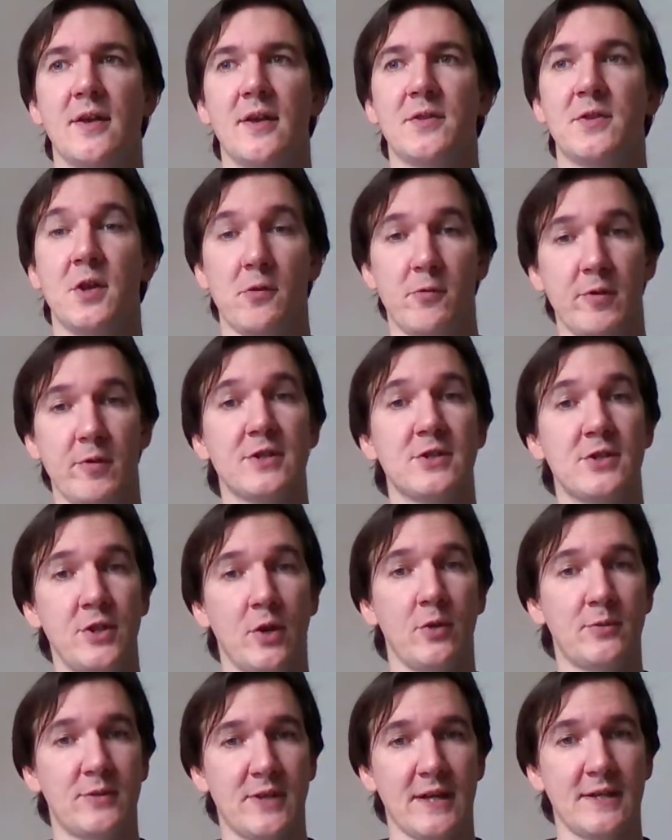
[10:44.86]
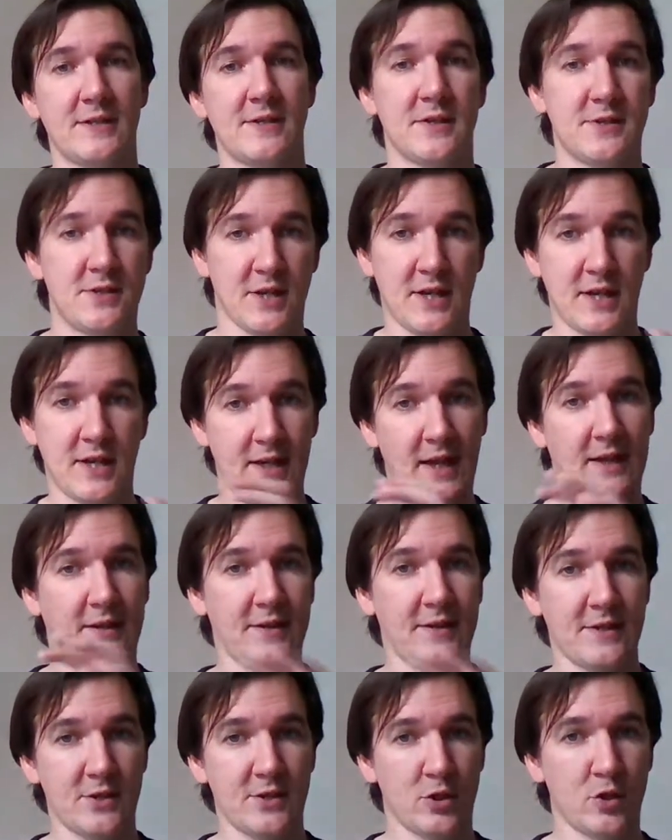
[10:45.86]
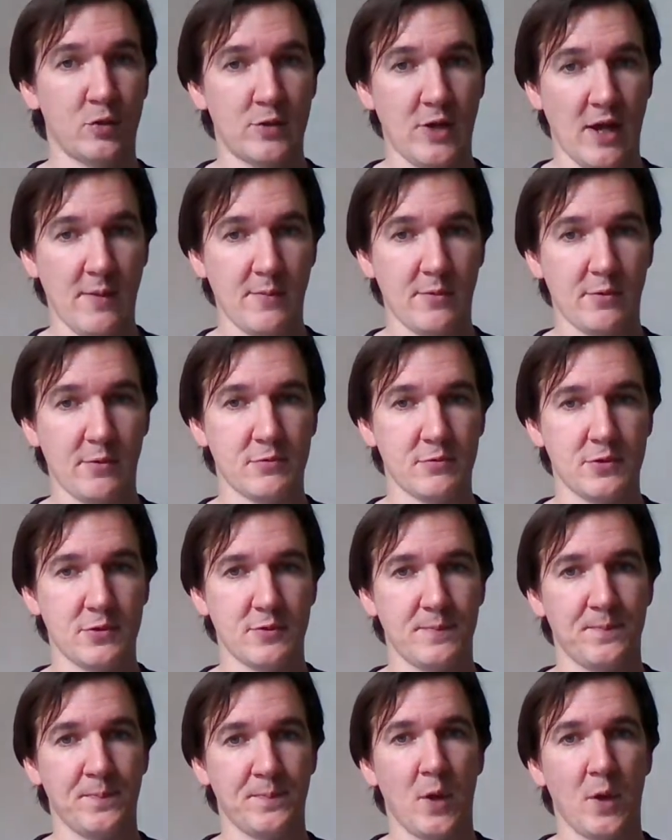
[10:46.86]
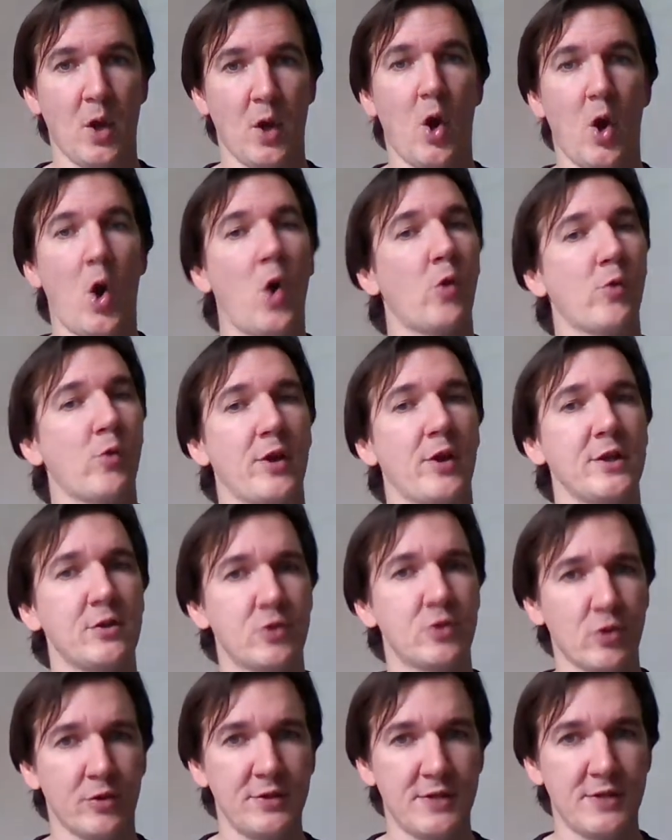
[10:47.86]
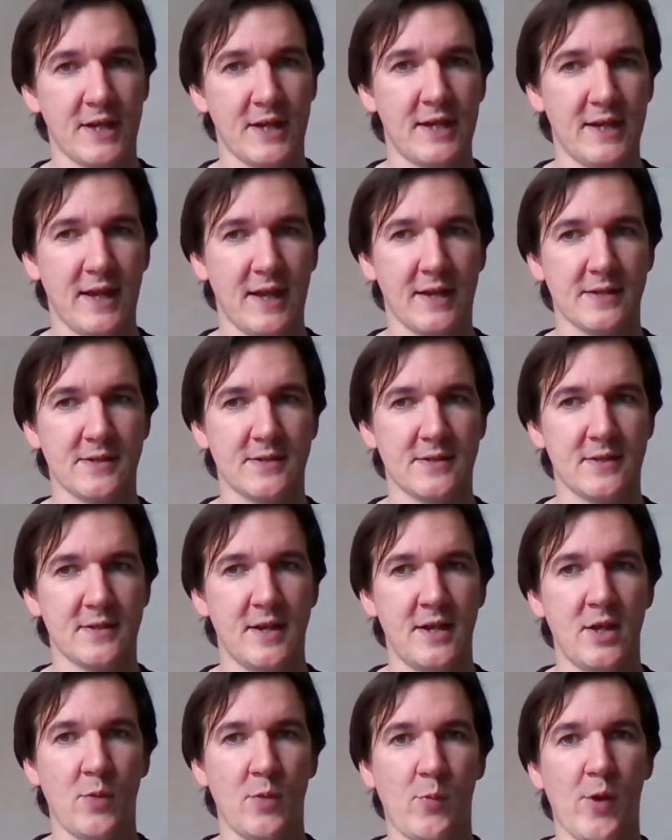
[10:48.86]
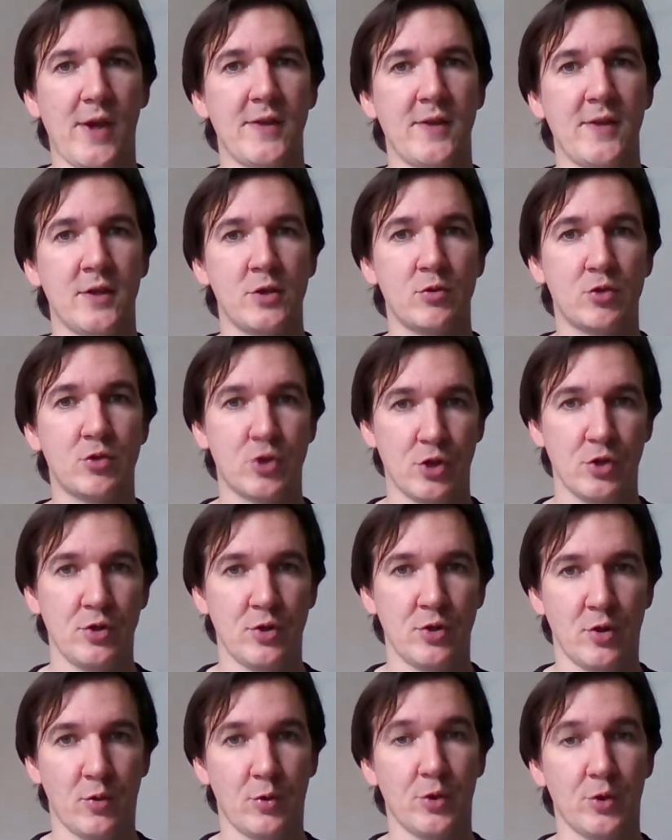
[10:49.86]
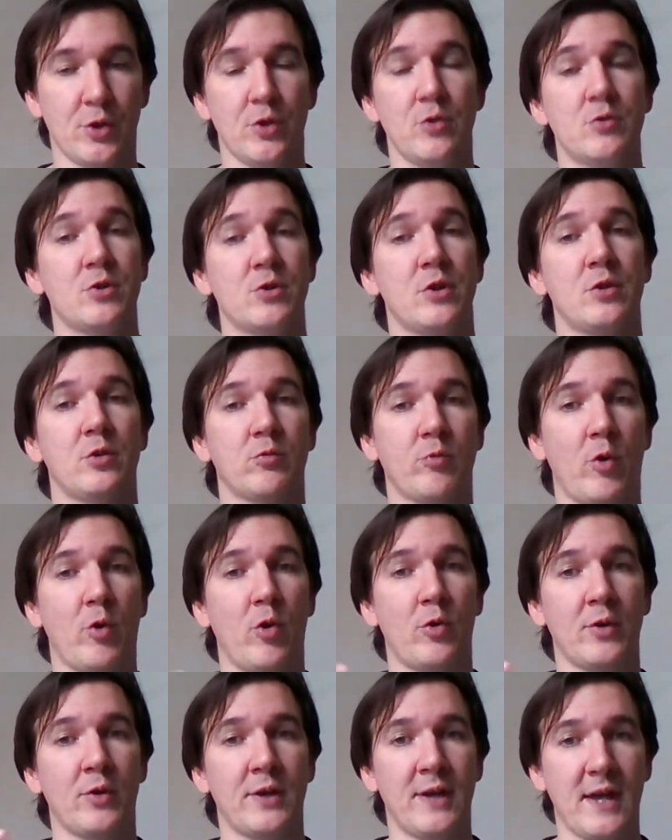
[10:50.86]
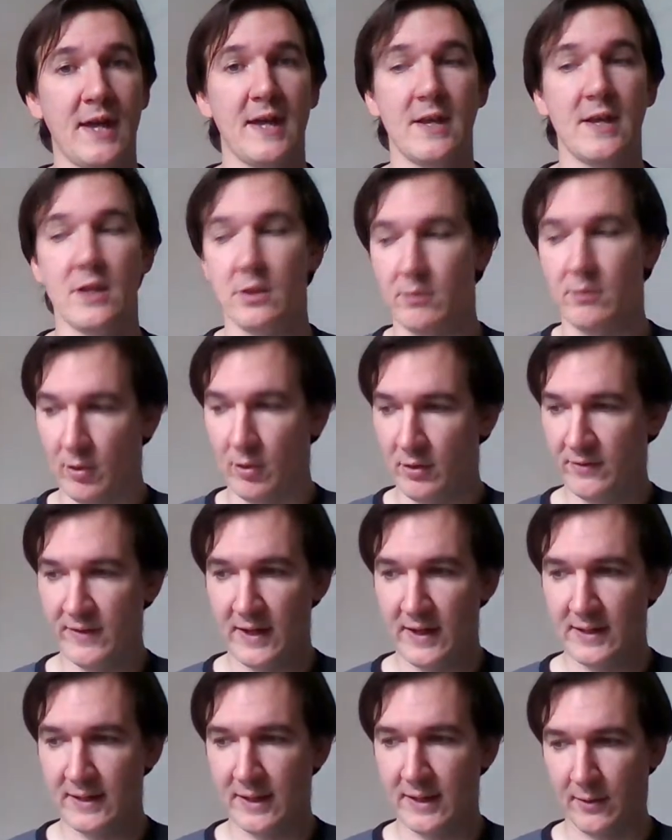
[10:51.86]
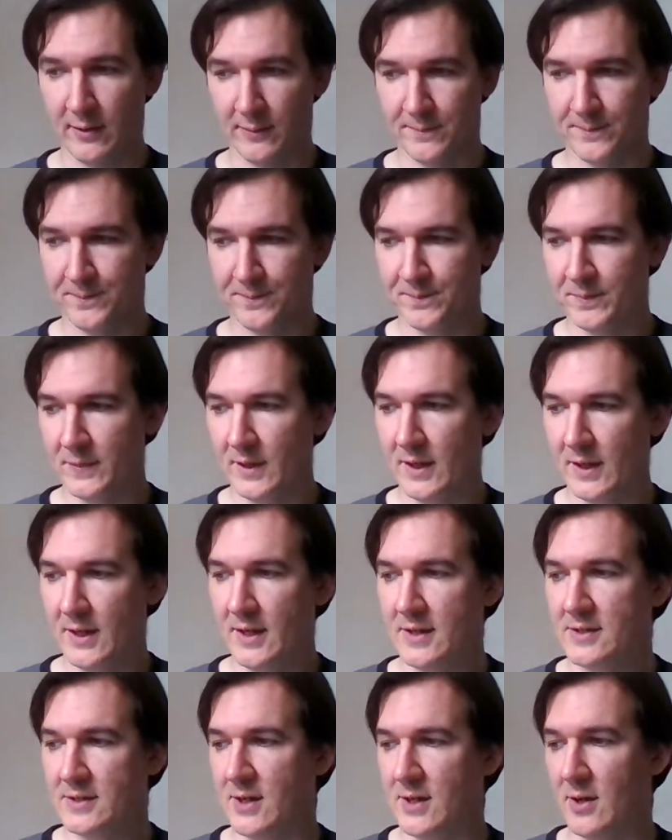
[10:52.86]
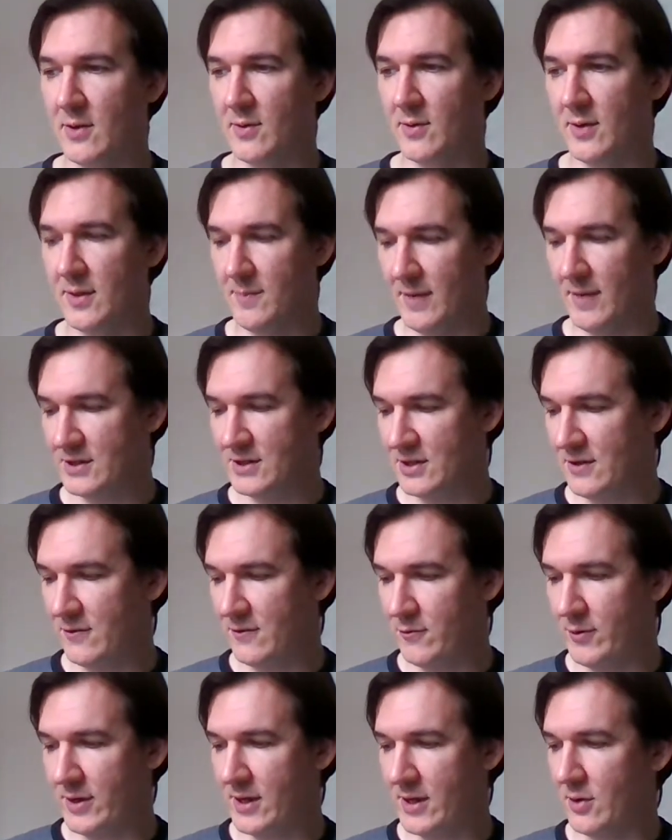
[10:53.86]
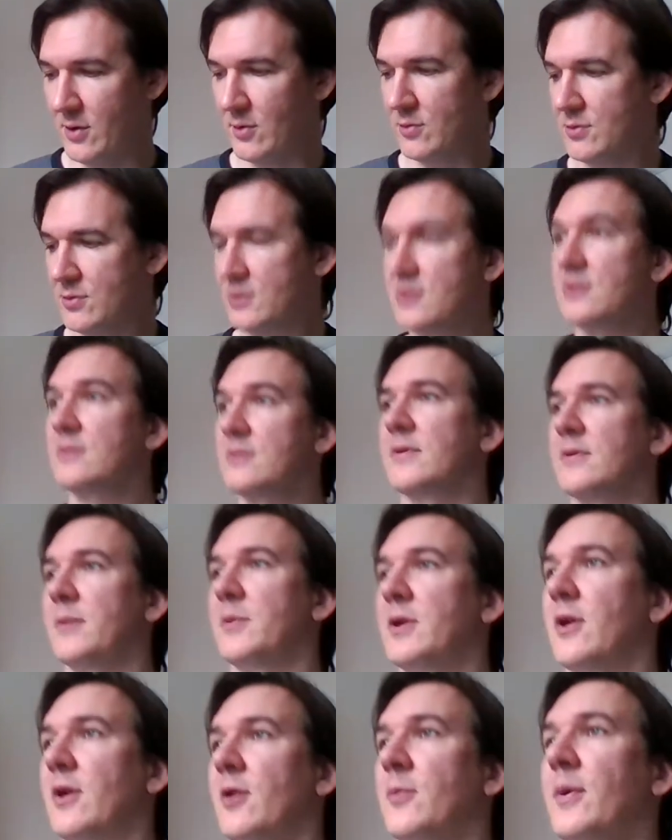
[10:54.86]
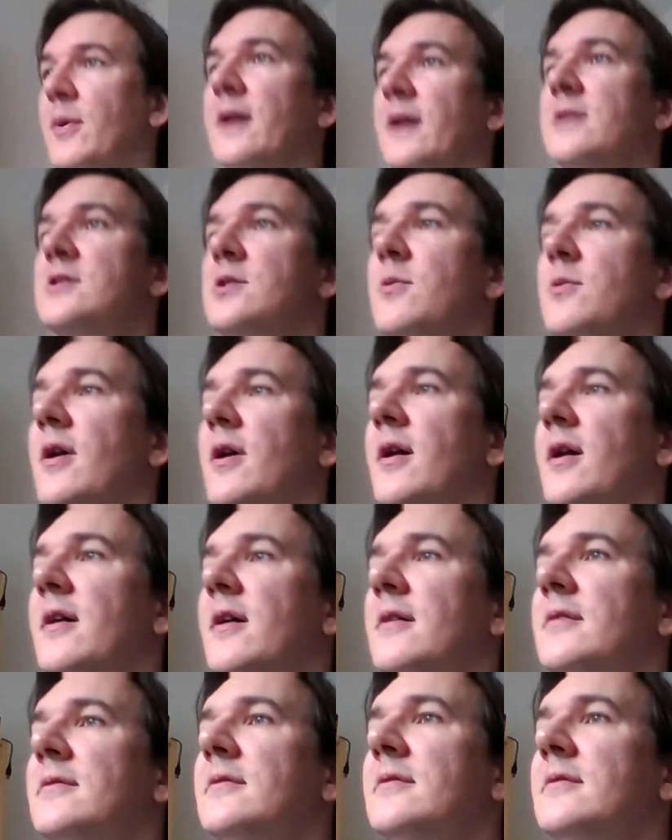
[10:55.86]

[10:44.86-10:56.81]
there is no data to connect these 2 tables? Or are you trying to connect in a way that you shouldn't, or using the wrong key, the wrong value? So imagine if we used, let me go back to our